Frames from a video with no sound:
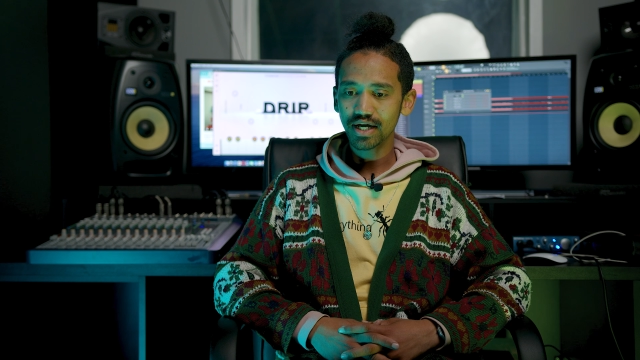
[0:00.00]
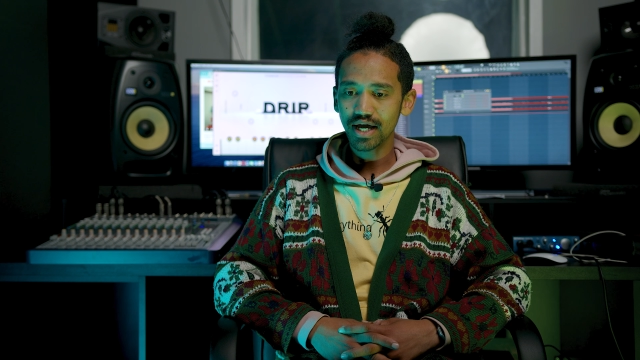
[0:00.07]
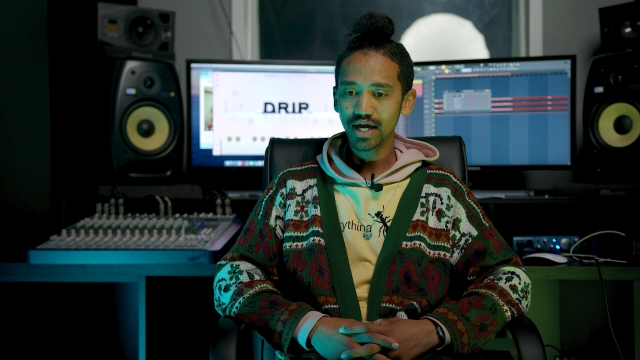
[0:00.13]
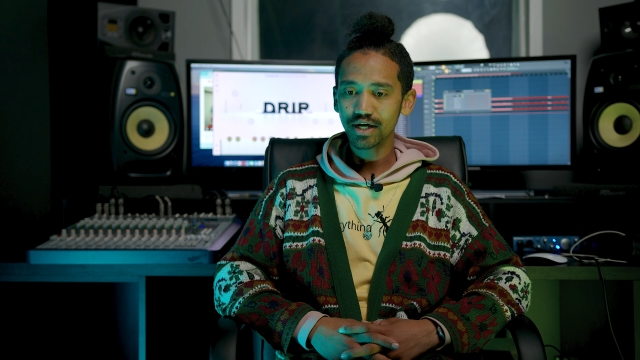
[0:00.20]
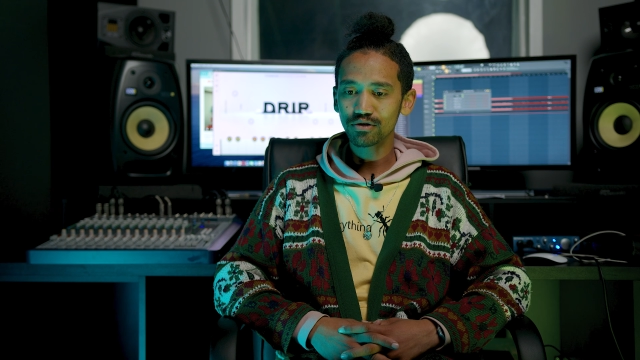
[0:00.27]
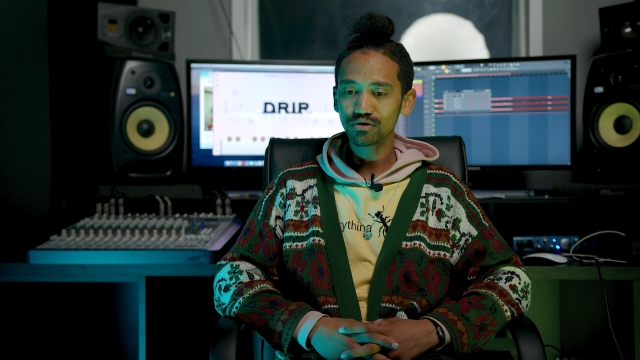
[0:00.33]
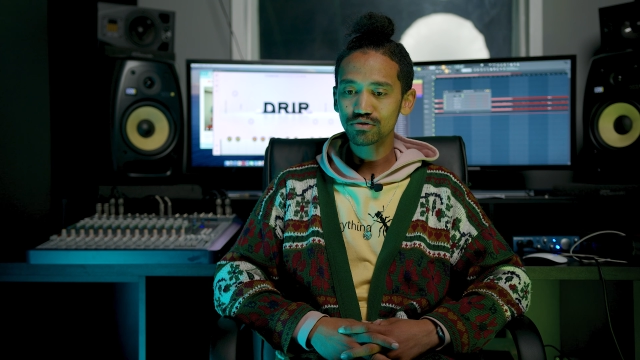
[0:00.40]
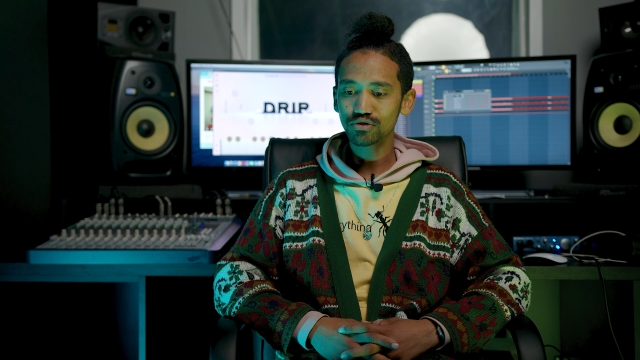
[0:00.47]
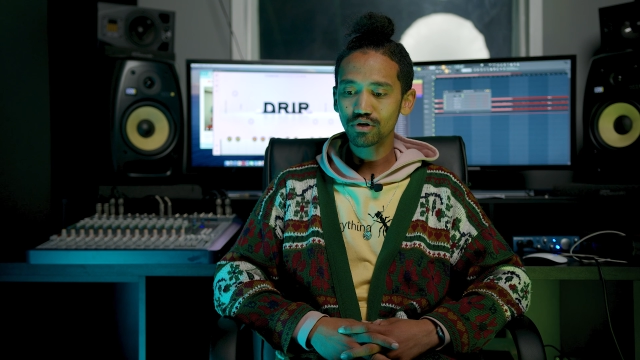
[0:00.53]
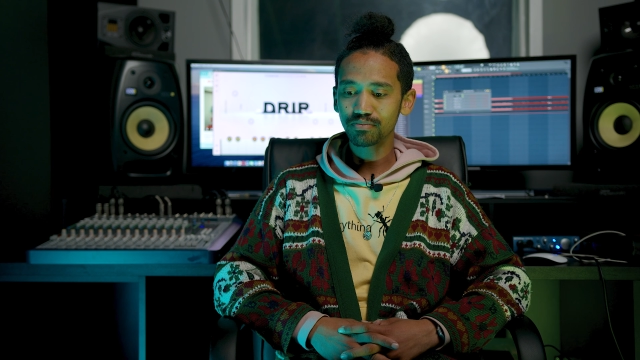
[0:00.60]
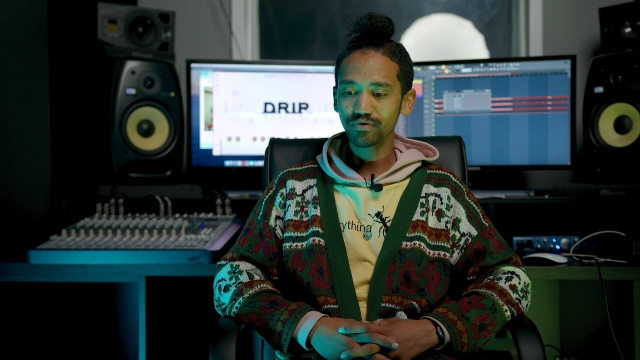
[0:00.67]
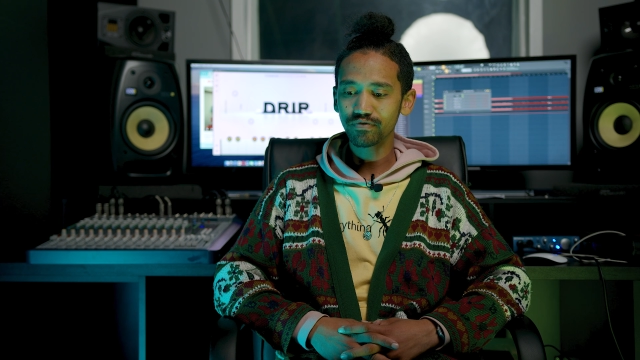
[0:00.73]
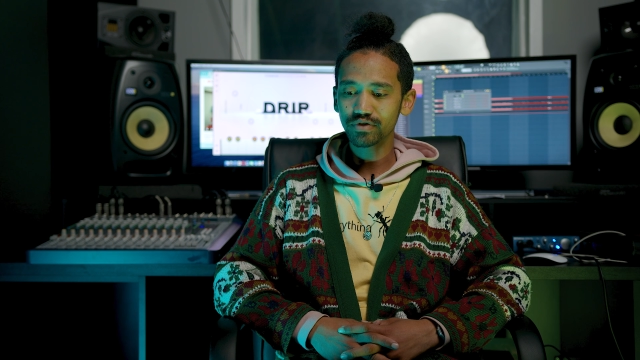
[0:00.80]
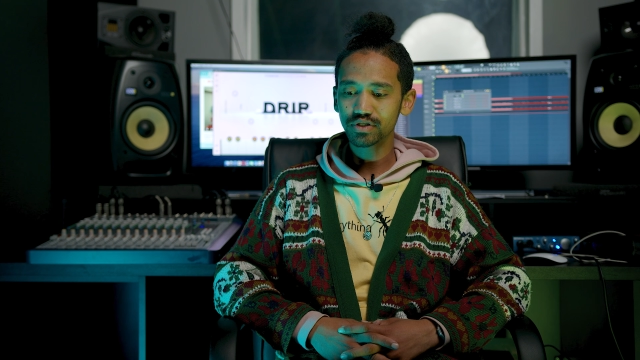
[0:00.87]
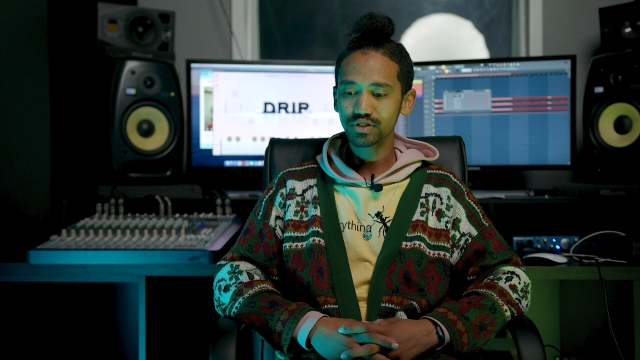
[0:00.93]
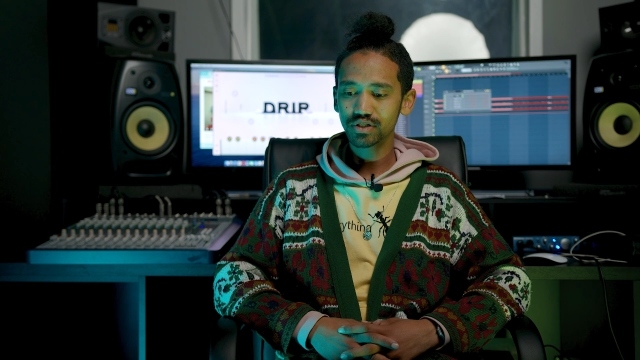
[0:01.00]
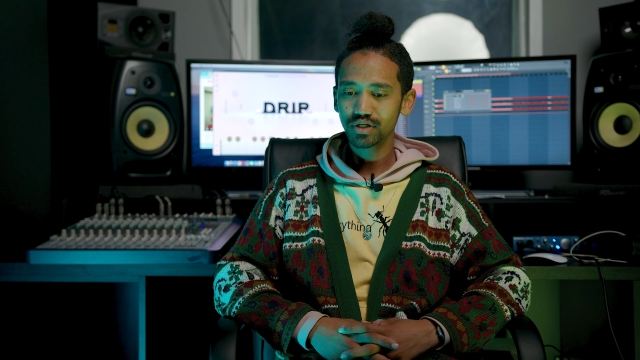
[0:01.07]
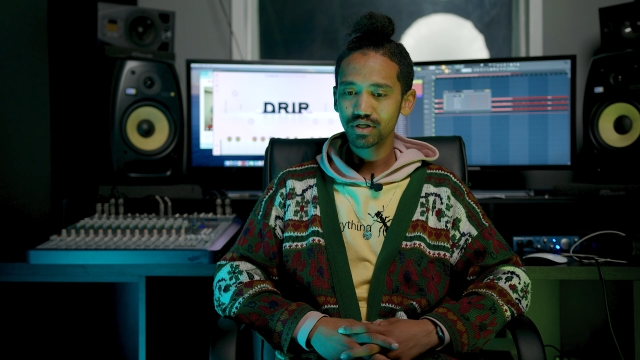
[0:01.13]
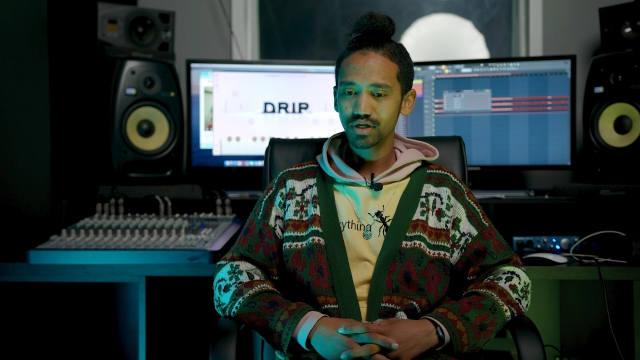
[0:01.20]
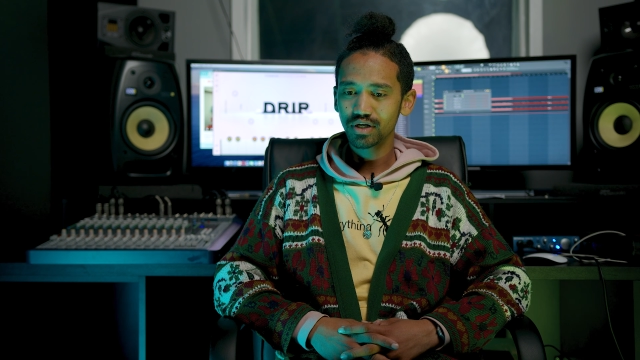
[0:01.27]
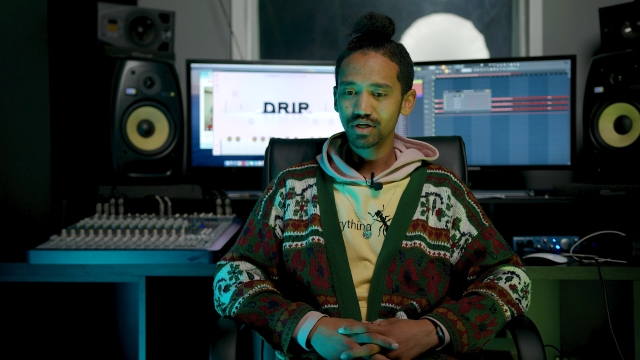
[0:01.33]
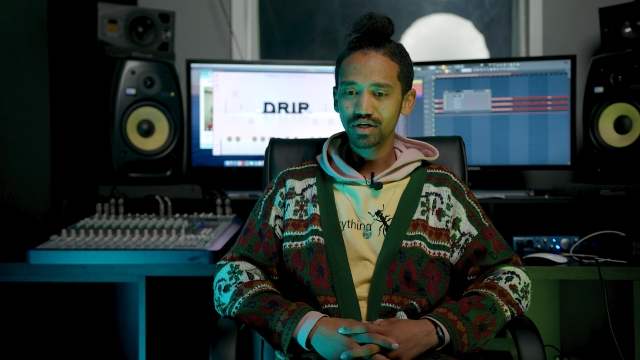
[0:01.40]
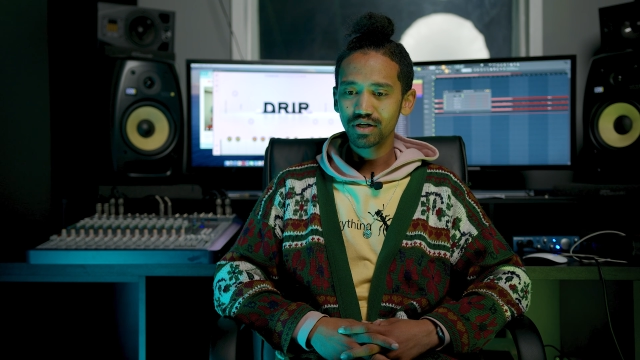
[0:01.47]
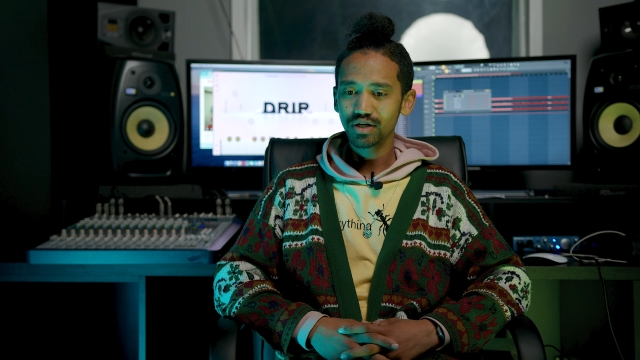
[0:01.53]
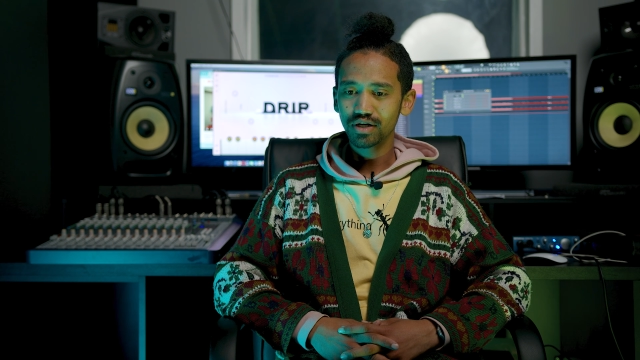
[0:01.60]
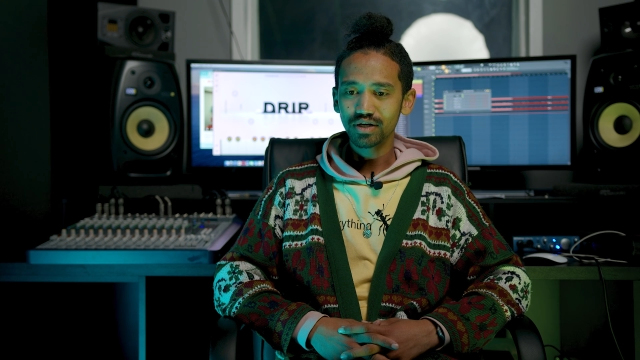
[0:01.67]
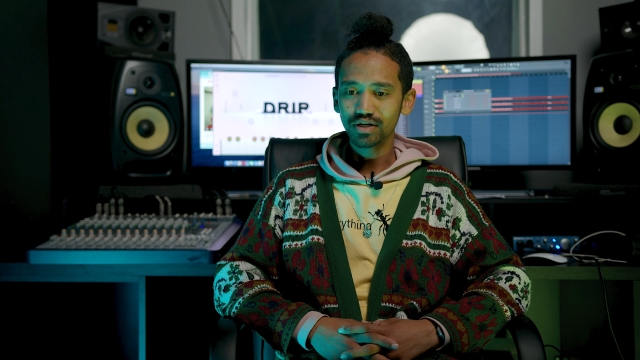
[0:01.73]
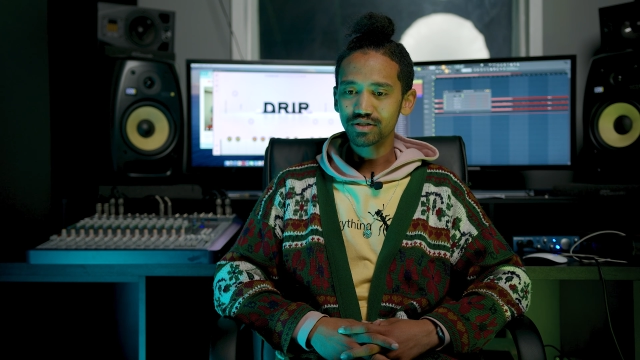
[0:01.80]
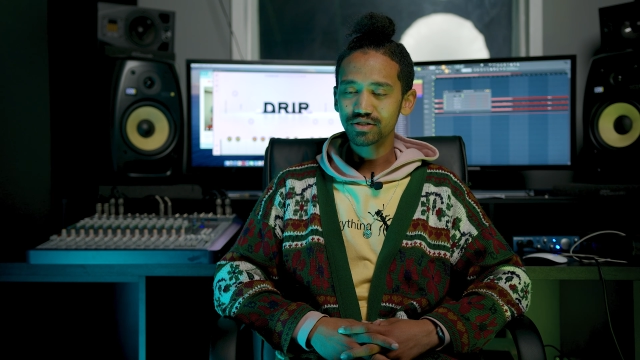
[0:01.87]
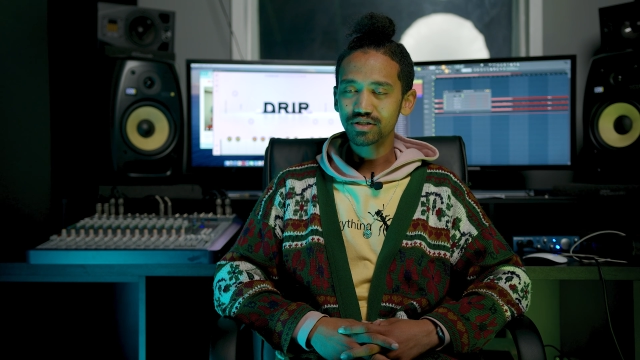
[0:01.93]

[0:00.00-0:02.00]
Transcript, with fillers: And on top of it, it's